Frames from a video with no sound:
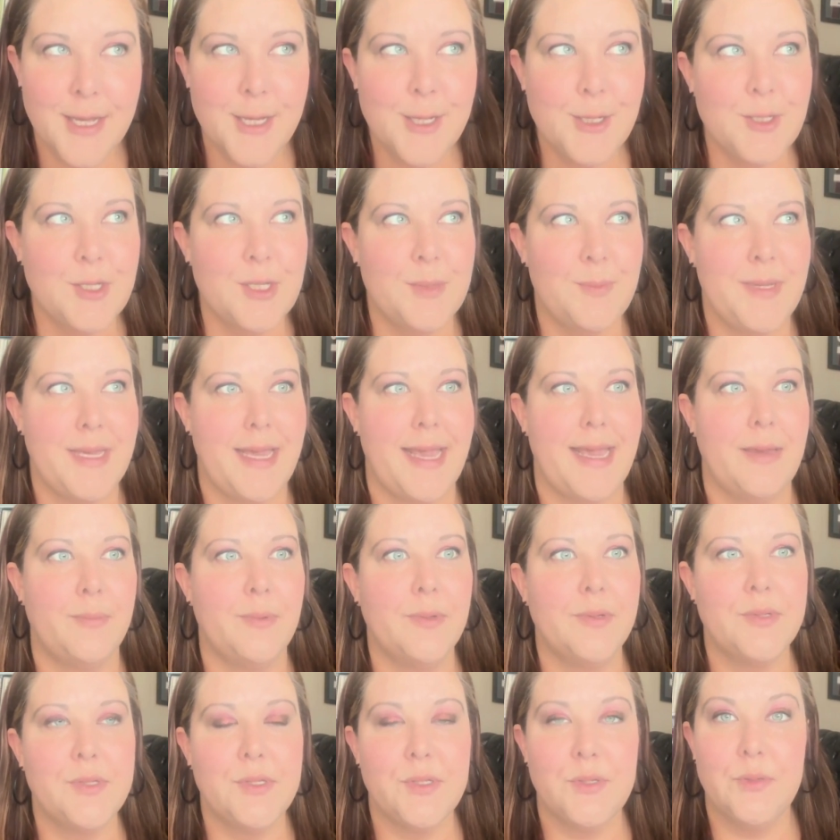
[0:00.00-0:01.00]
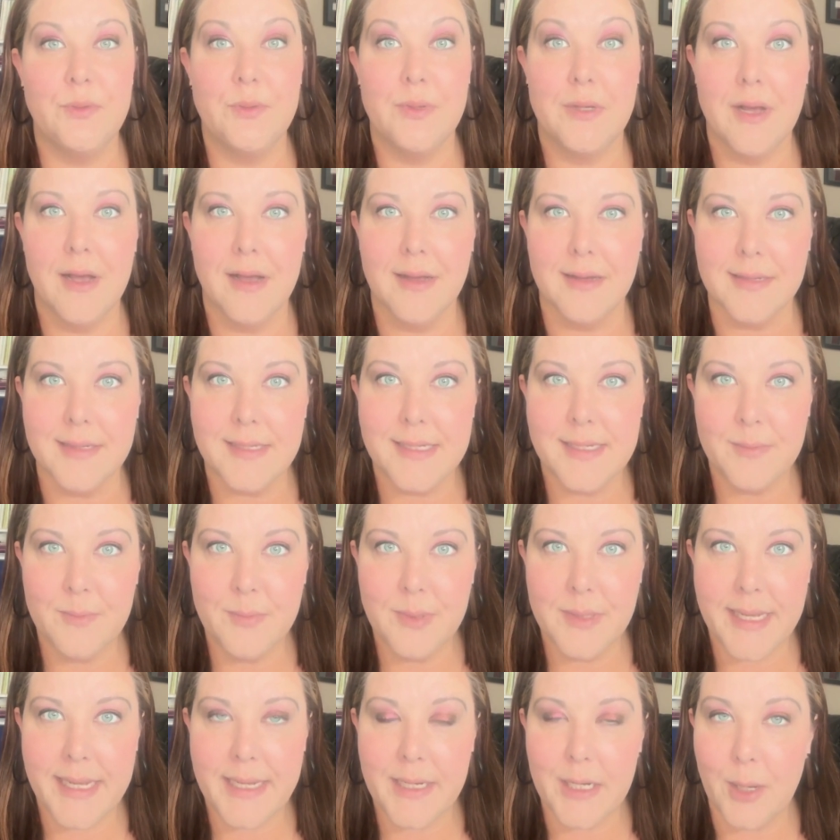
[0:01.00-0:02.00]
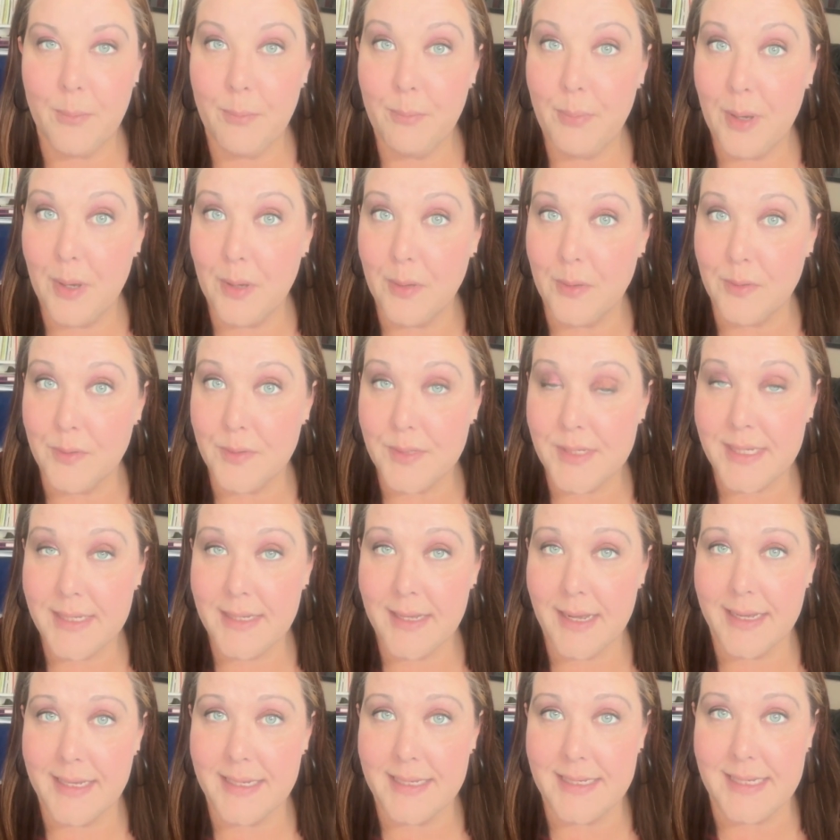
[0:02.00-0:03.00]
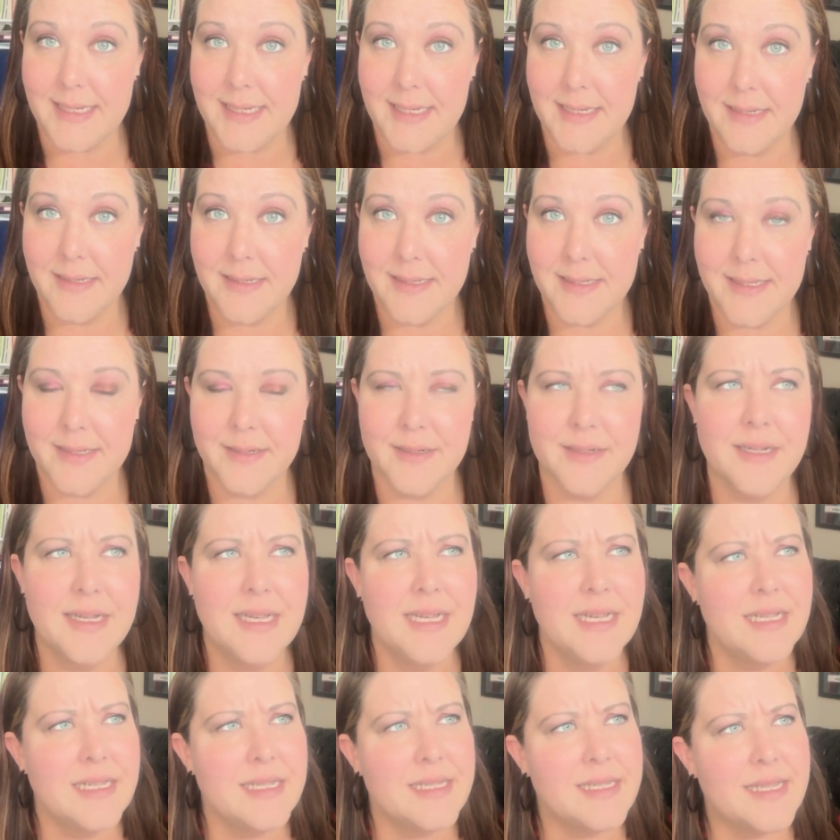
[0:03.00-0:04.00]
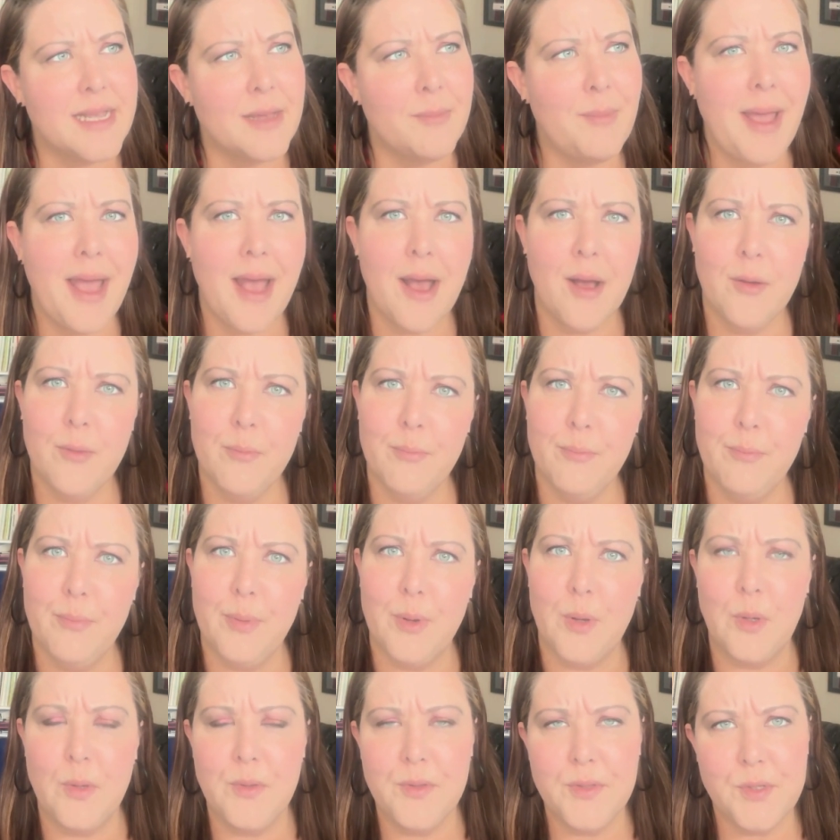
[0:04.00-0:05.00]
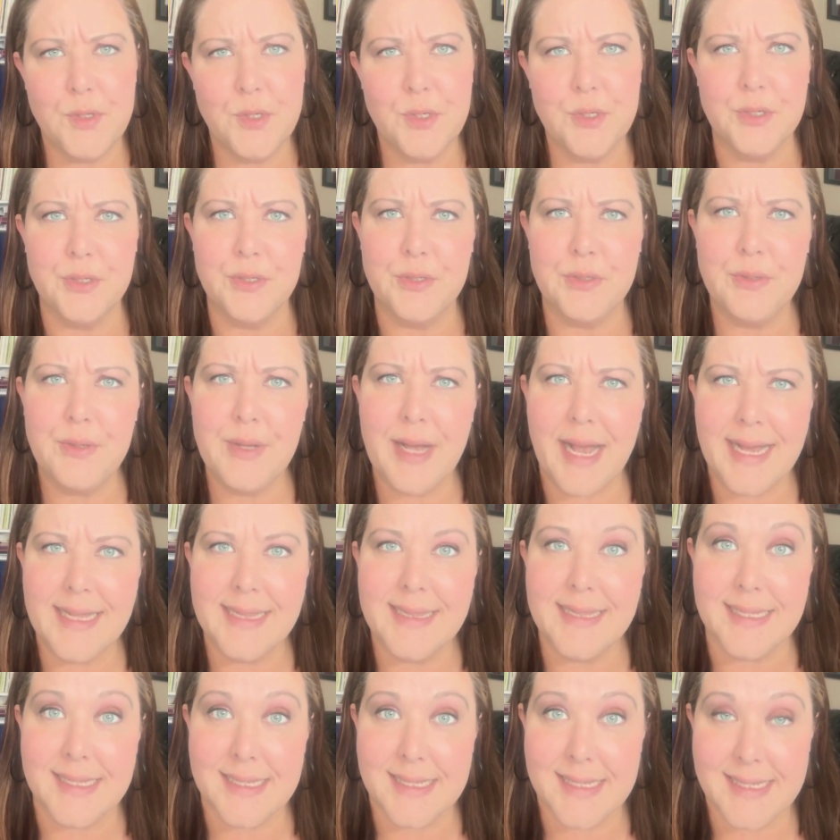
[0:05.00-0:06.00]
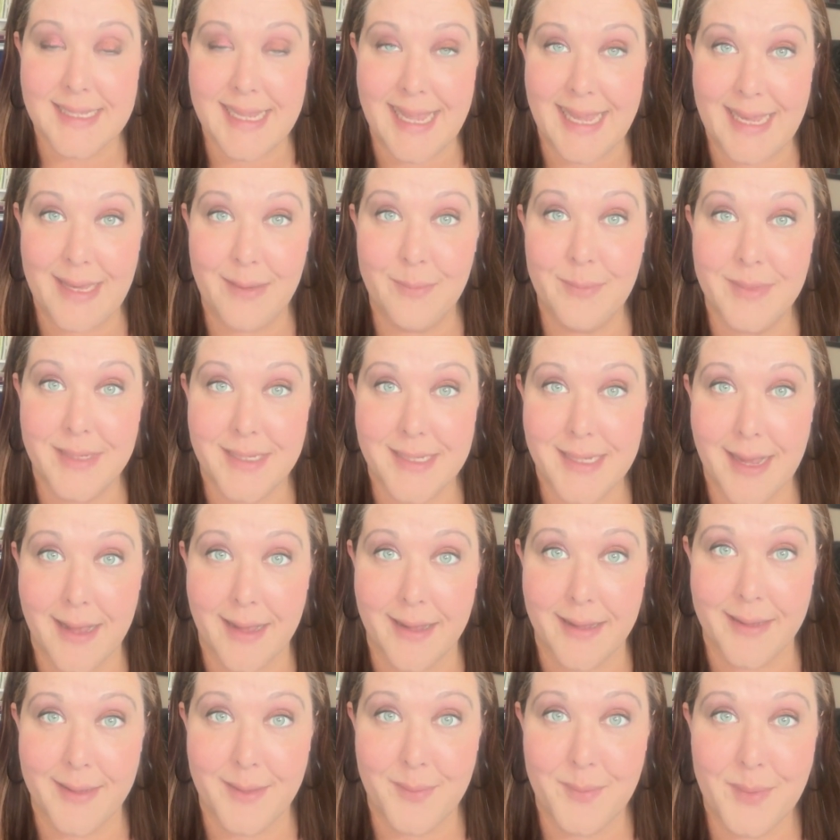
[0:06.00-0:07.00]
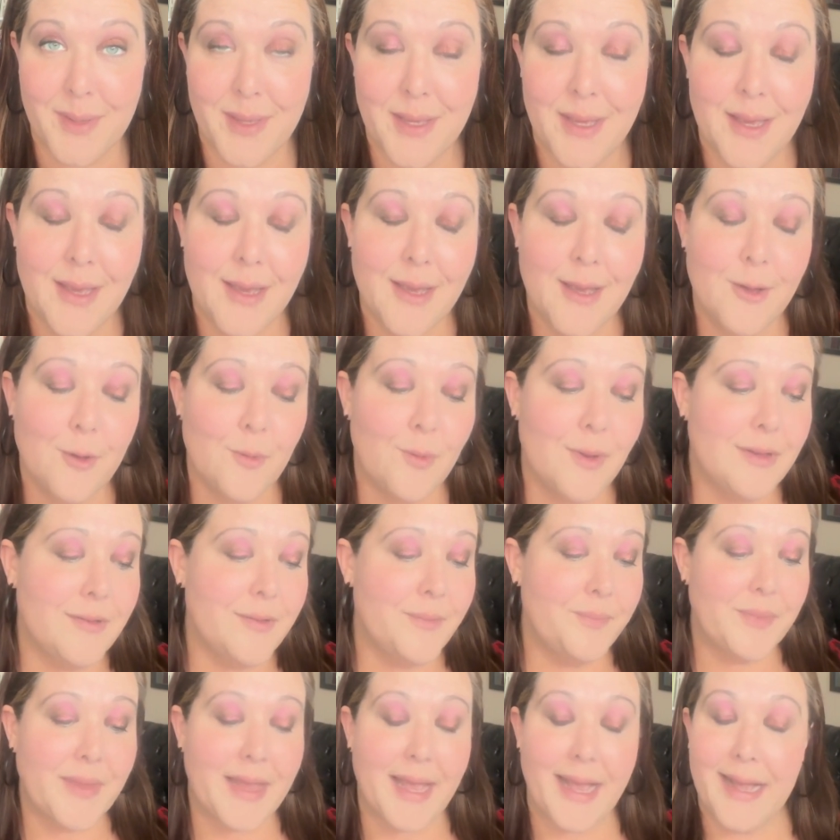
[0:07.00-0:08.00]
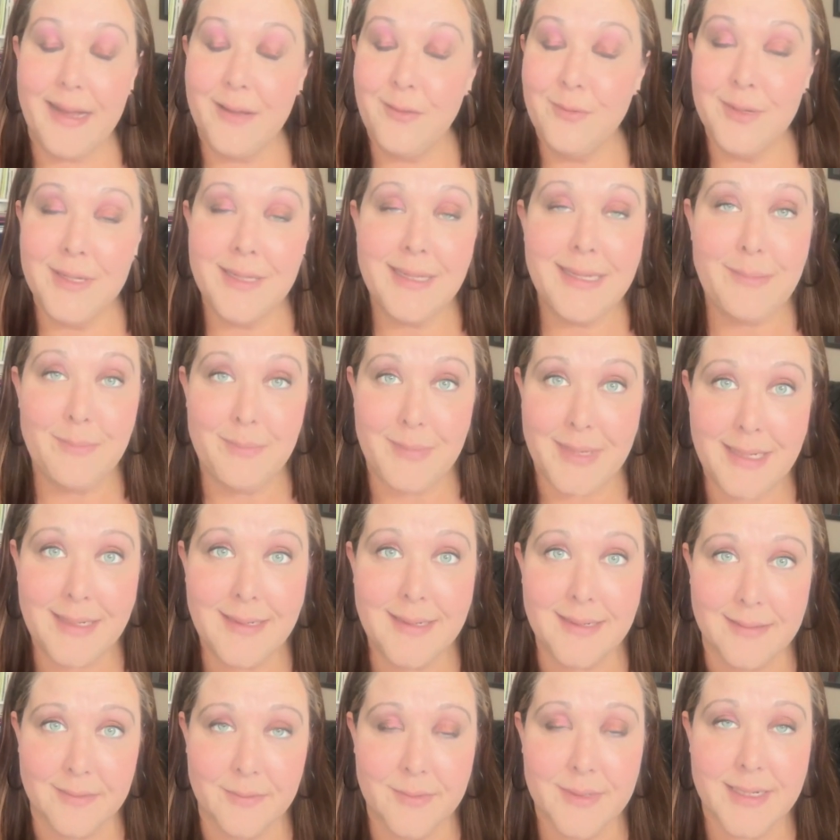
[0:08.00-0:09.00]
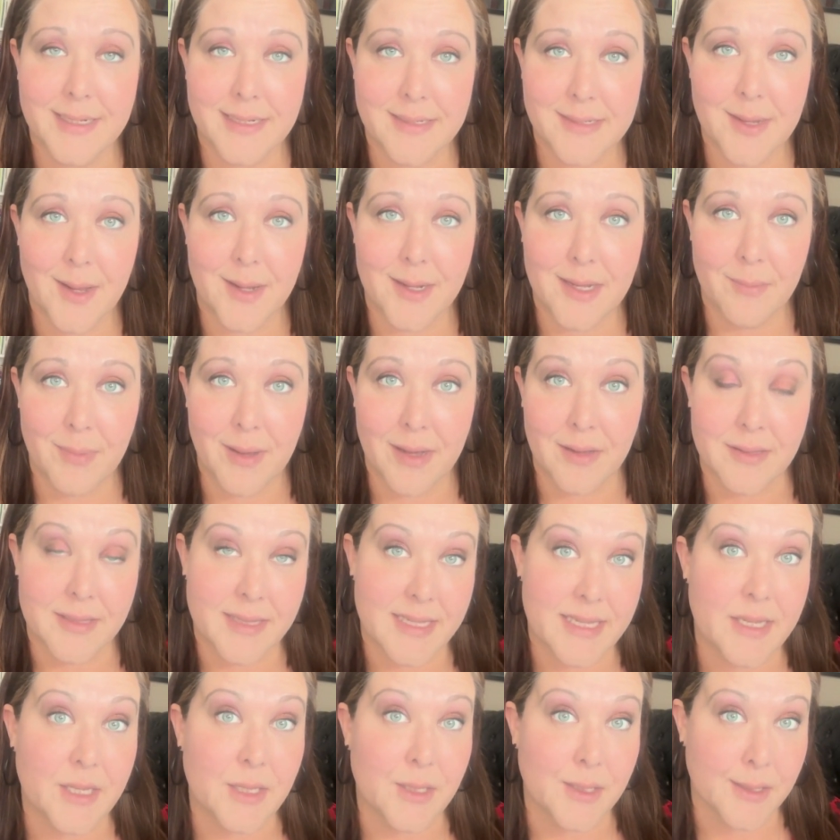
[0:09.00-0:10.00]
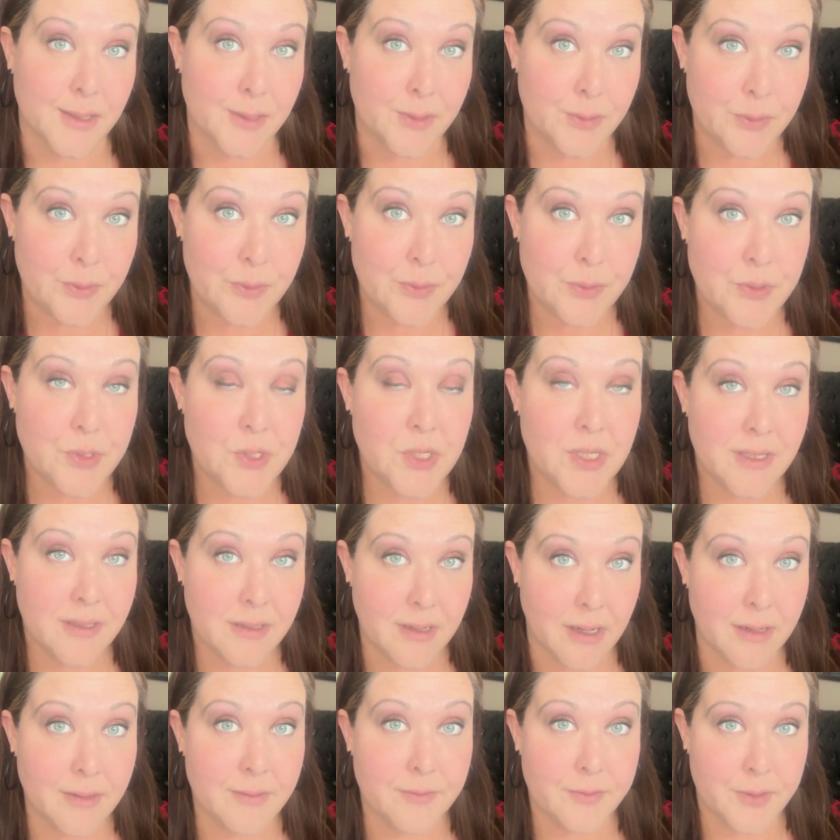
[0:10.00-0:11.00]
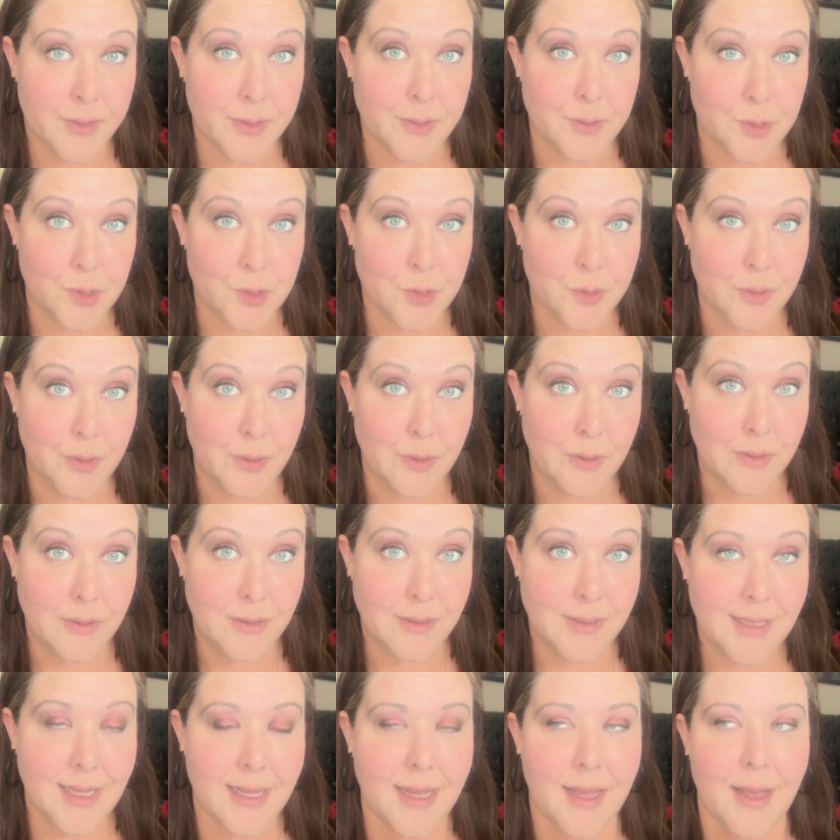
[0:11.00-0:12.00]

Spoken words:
to be able to contemplate opposing ideas that are somehow both true at the same time? Well, I really mean it when I talk about the illusion of control.